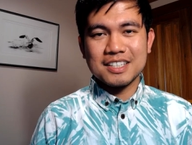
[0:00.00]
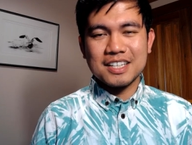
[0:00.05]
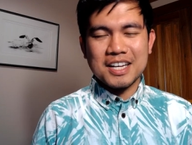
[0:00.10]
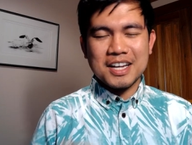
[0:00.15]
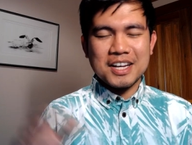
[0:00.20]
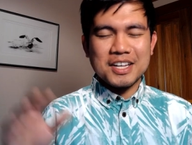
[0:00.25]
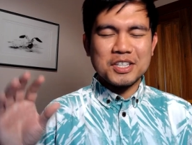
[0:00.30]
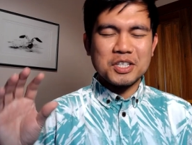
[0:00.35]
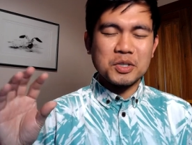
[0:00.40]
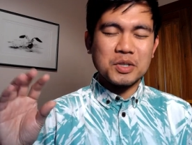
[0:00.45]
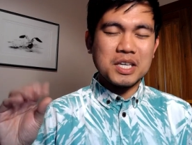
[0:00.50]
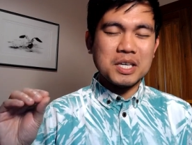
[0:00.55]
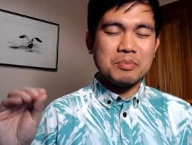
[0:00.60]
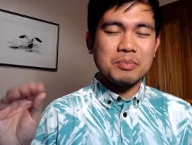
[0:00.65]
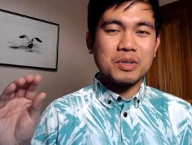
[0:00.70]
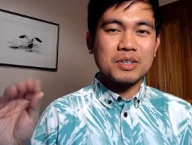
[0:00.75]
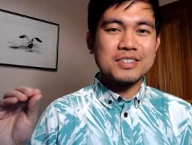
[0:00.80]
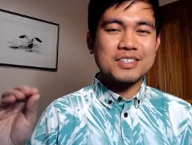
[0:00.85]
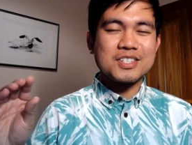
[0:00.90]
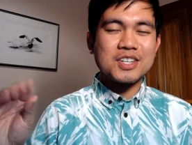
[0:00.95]
You keep on
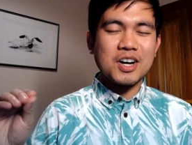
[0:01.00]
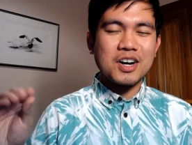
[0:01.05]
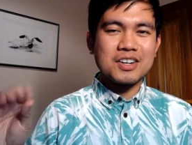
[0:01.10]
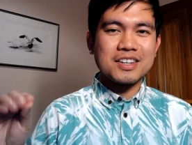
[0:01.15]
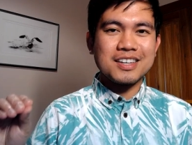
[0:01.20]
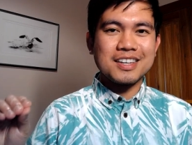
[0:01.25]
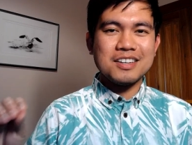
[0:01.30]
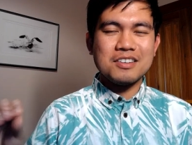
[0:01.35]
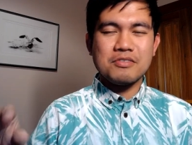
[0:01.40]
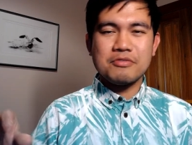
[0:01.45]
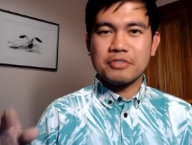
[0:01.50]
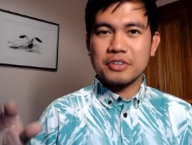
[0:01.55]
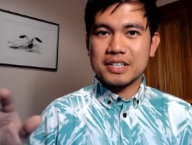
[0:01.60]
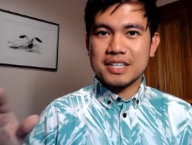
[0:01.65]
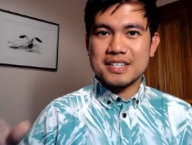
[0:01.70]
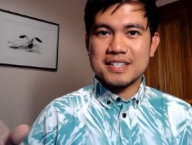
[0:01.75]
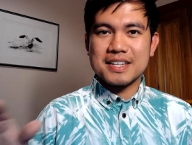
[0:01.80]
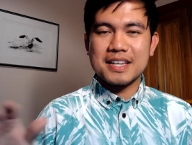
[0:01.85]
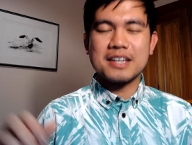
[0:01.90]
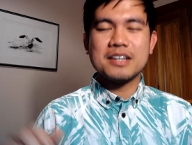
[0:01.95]
talking for the
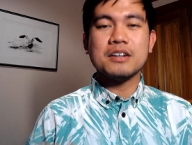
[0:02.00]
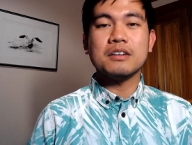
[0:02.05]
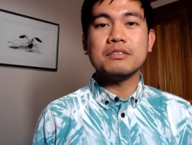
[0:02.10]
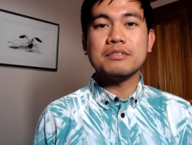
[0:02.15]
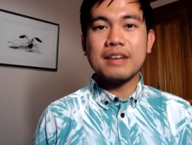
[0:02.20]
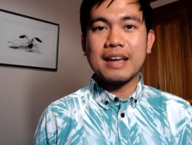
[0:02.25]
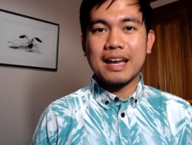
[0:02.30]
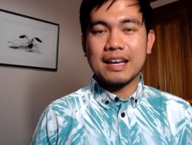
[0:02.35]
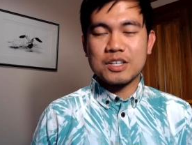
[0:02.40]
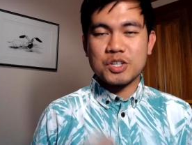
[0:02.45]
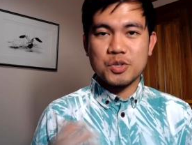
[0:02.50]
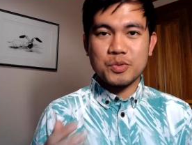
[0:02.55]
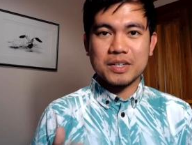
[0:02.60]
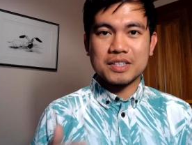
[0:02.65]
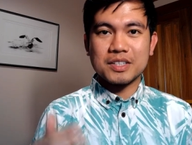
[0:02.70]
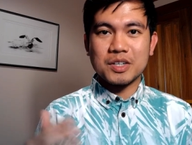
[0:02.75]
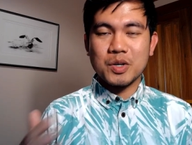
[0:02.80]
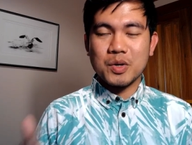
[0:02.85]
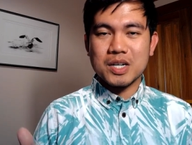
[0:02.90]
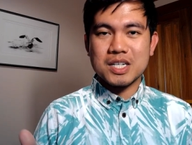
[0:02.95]
sake of answering the
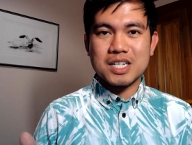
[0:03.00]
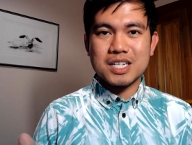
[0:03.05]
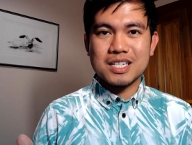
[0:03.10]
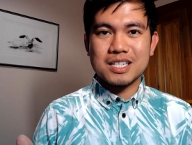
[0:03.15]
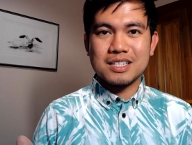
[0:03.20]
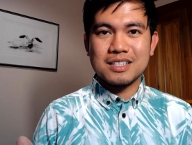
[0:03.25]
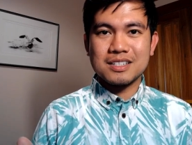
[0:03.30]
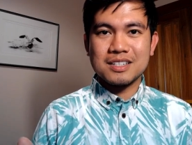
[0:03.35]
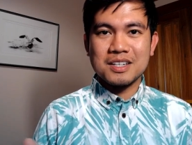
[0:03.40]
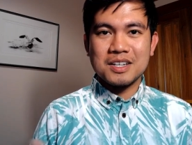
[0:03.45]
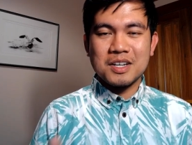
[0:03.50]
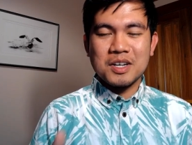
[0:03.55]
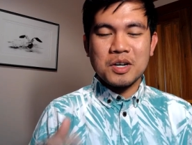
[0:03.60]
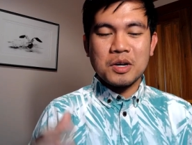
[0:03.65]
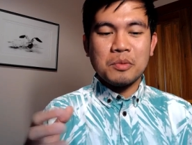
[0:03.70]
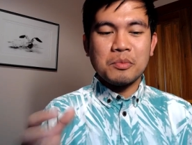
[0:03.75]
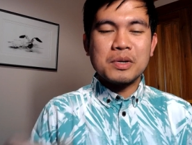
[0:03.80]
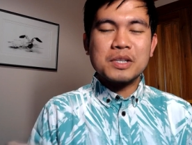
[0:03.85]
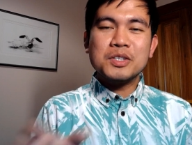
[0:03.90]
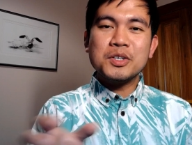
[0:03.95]
question,
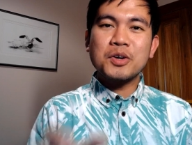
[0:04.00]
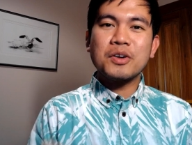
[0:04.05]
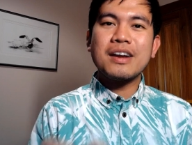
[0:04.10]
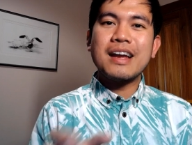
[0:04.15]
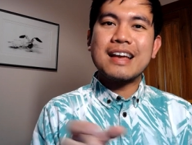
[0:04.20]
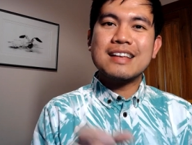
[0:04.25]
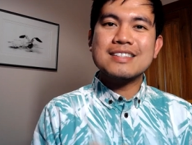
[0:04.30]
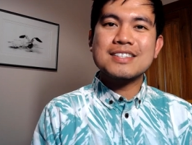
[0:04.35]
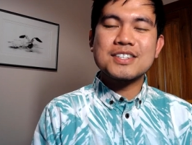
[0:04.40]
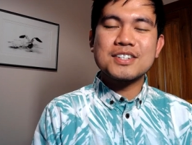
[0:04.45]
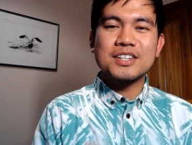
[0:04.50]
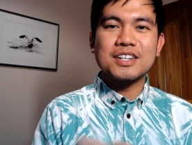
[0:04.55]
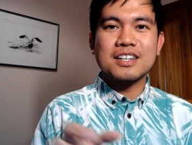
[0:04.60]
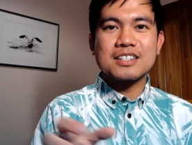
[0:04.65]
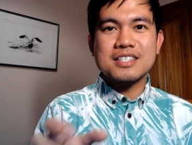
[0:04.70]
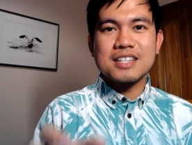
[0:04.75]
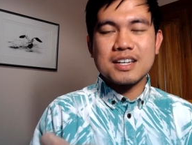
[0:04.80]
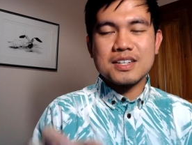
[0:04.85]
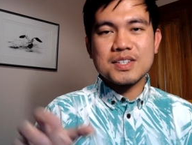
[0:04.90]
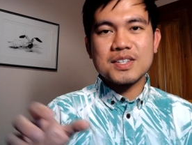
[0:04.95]
but your answer
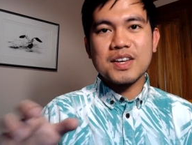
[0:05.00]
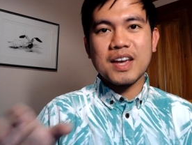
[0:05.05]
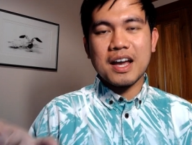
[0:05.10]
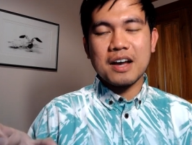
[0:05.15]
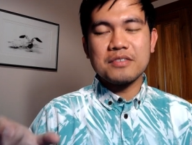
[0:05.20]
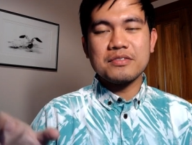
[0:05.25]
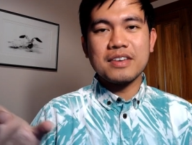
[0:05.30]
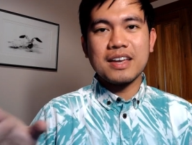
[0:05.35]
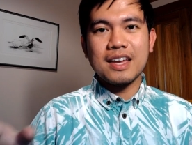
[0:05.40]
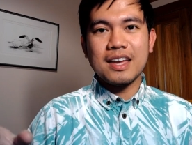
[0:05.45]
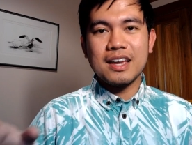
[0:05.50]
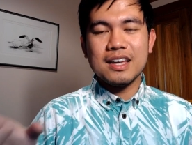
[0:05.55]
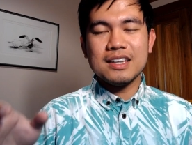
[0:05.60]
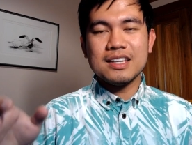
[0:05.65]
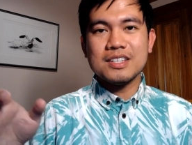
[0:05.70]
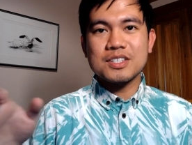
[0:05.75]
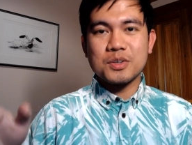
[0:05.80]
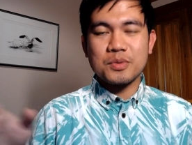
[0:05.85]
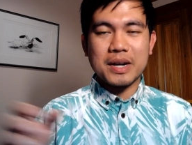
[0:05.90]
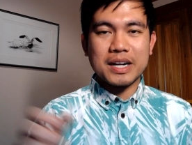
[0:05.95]
doesn't have any
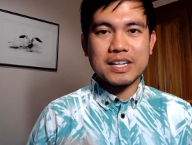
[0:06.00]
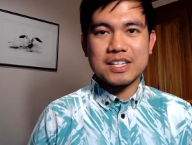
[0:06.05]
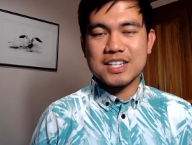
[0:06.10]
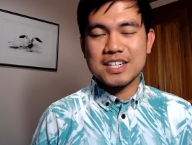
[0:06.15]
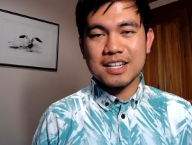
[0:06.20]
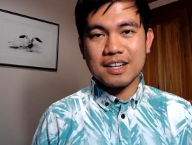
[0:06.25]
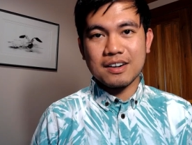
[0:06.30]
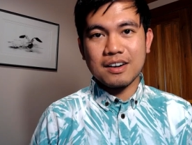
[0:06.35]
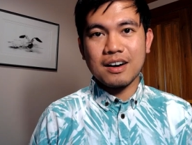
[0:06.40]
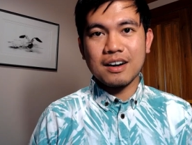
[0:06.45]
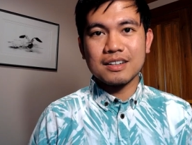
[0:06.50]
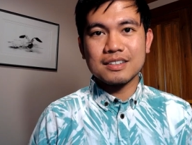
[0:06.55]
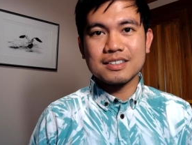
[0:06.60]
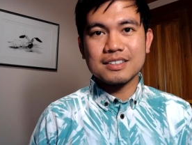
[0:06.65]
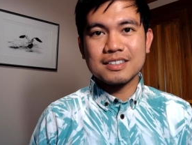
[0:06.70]
direction at all.